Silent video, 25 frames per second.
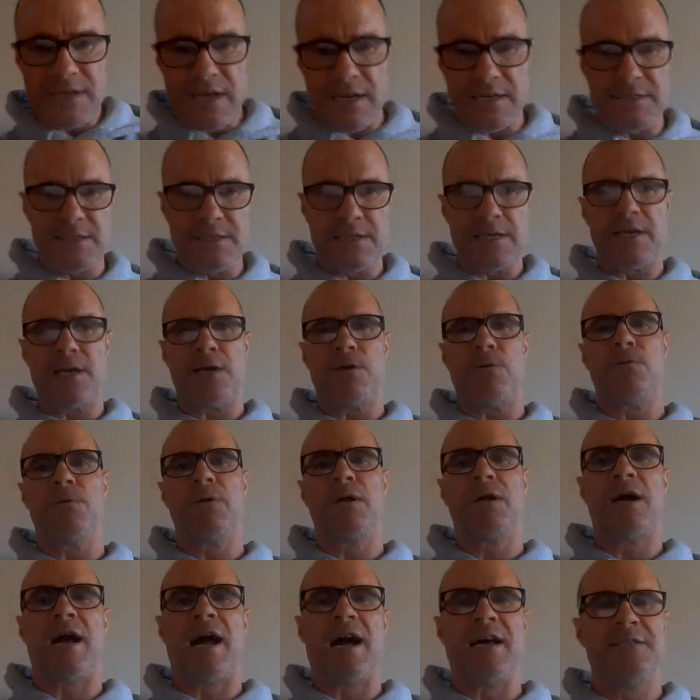ACL
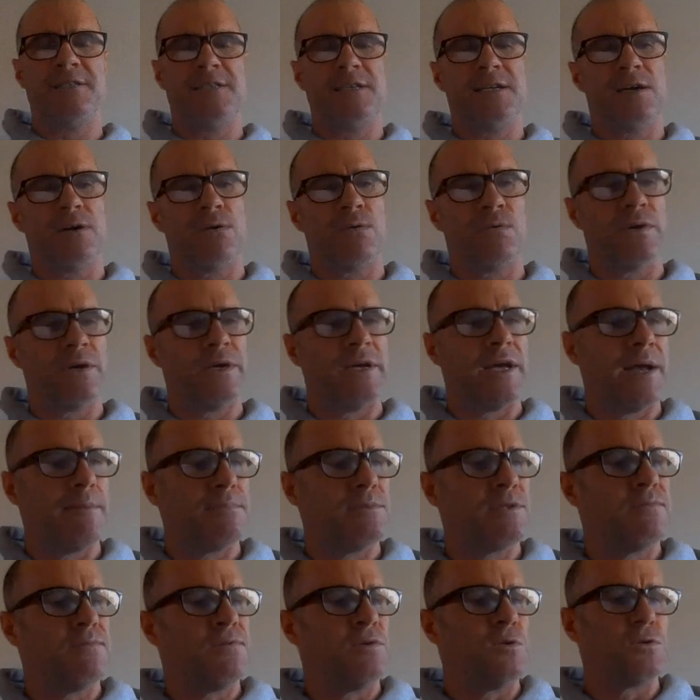
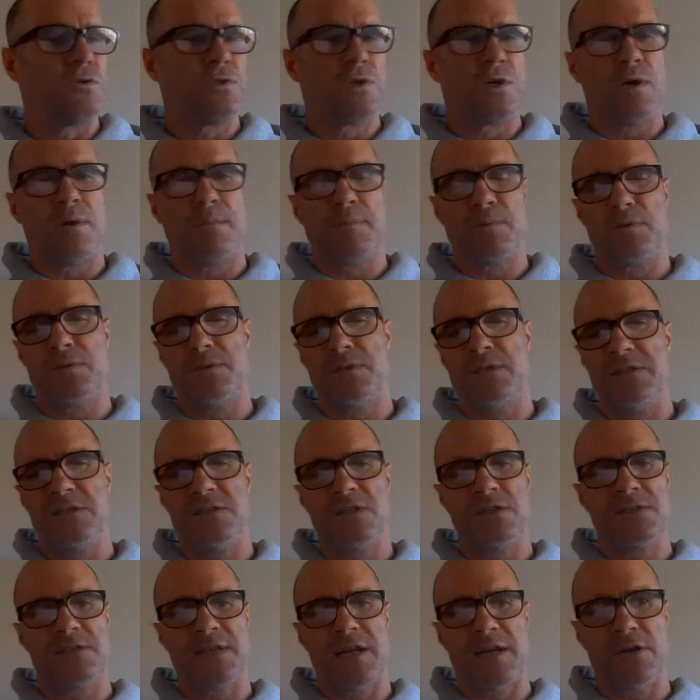rehabs of all time because he's
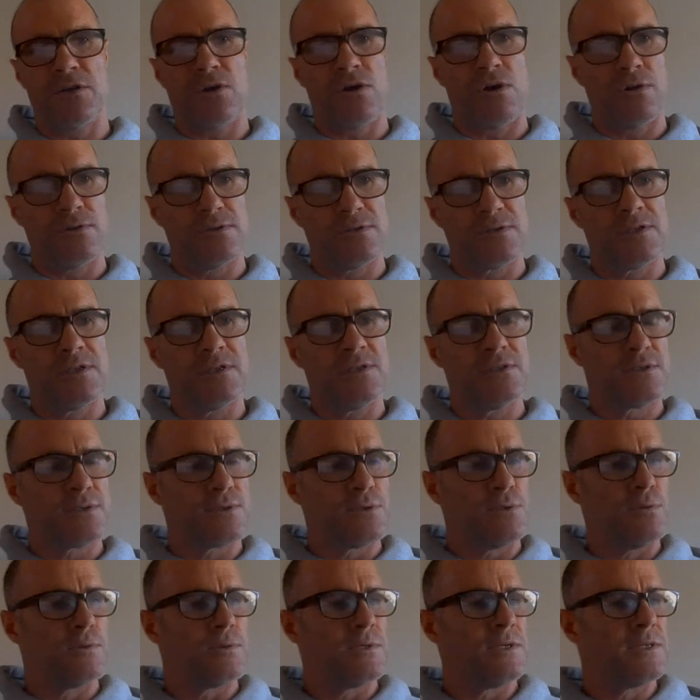just had constant
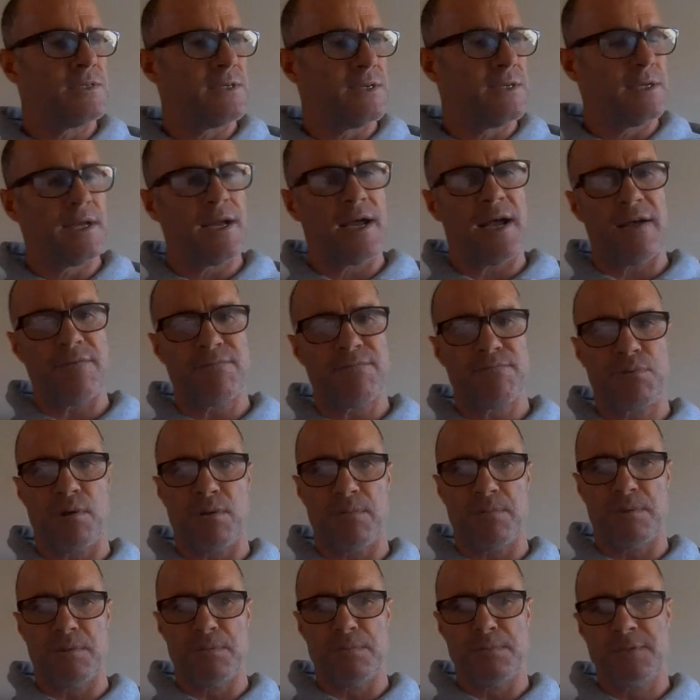soreness and calf
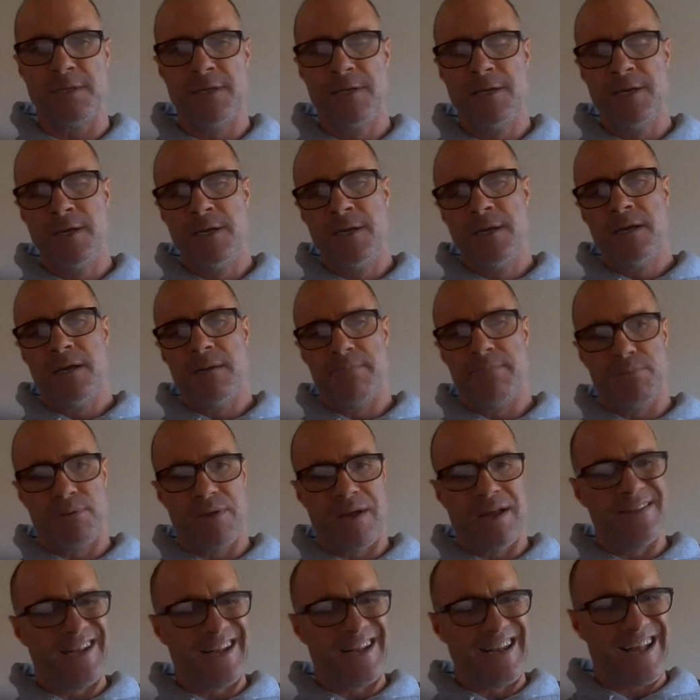problems and
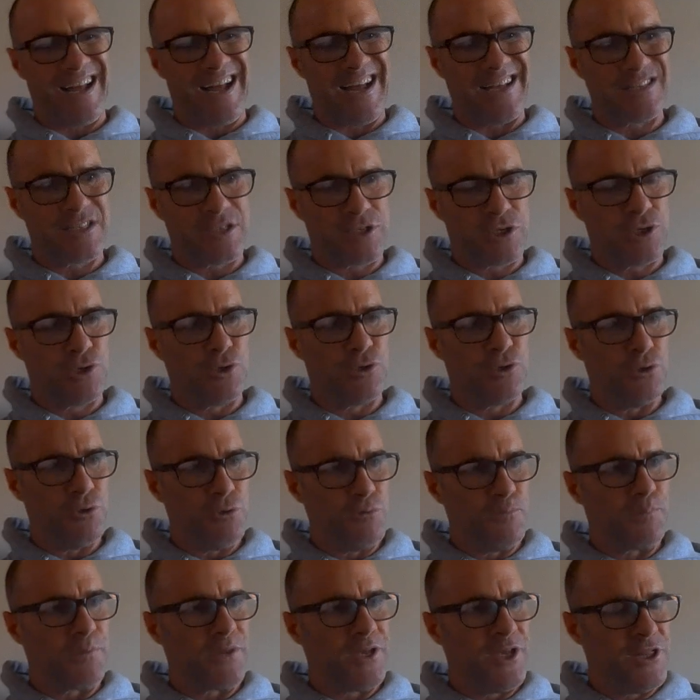played the last
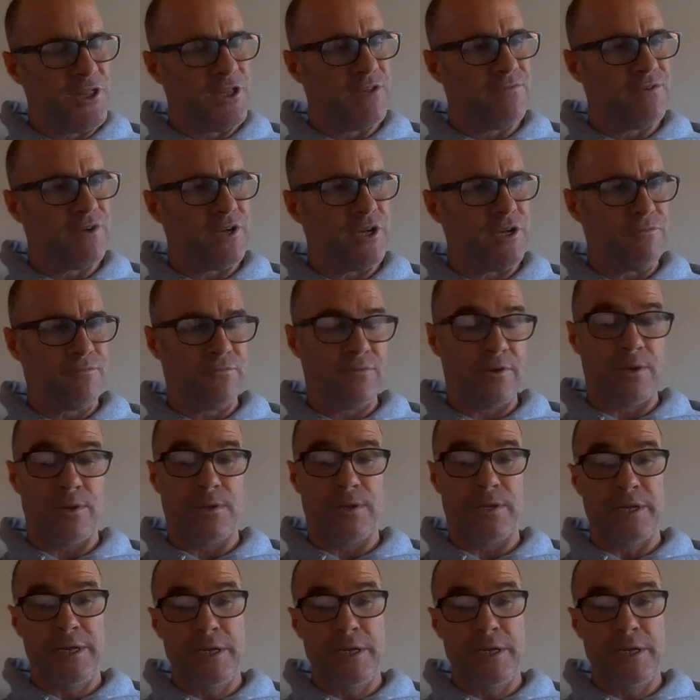2 in the VFL.